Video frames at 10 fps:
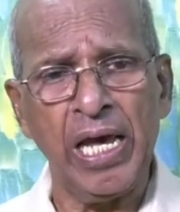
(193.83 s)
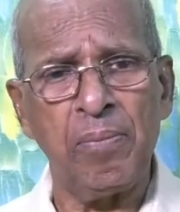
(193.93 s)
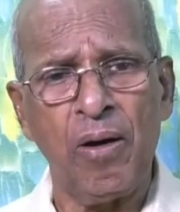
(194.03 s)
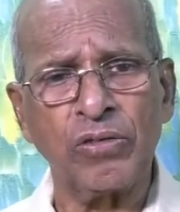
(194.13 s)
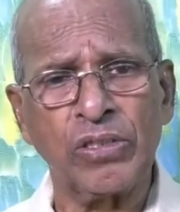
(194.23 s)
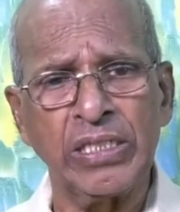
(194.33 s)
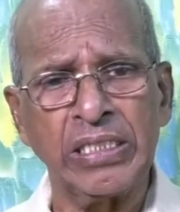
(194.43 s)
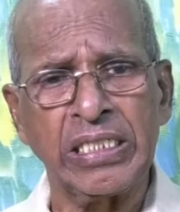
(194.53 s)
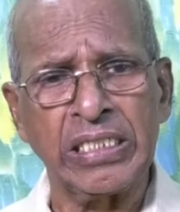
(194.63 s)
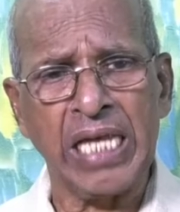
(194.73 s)
about
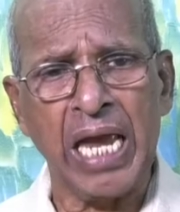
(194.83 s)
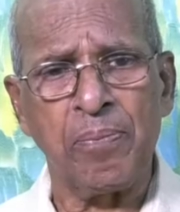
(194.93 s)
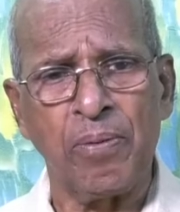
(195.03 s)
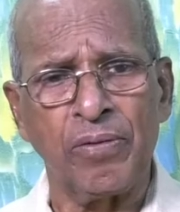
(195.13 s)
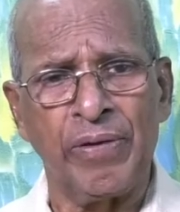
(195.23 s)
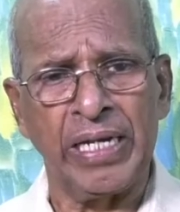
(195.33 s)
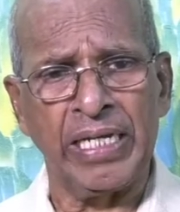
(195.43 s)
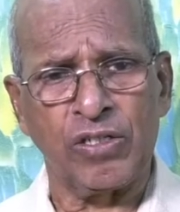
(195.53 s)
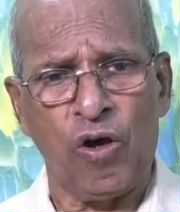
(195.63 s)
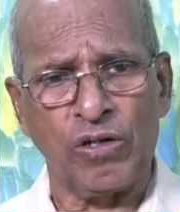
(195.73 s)
His disciples when
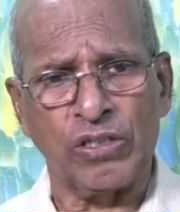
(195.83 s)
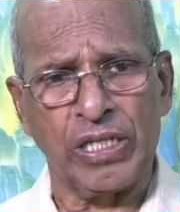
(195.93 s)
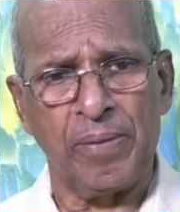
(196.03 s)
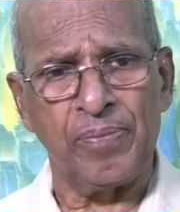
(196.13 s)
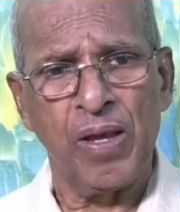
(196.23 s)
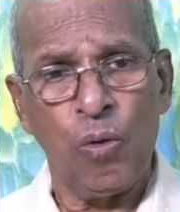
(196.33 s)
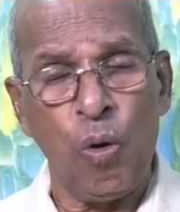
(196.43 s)
He talked to them,